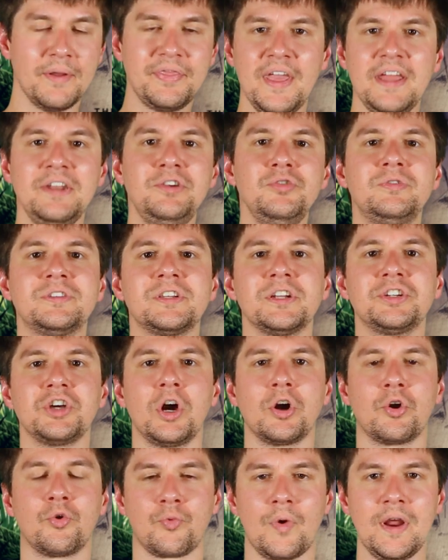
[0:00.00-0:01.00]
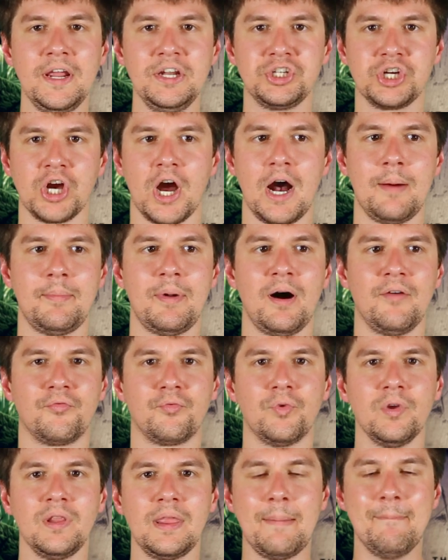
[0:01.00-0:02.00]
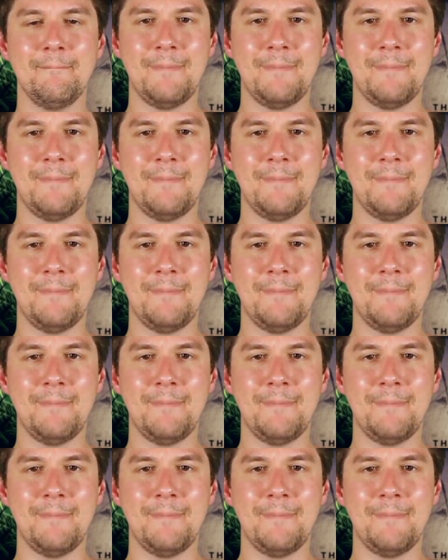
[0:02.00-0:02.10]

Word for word: but they do such a great job of really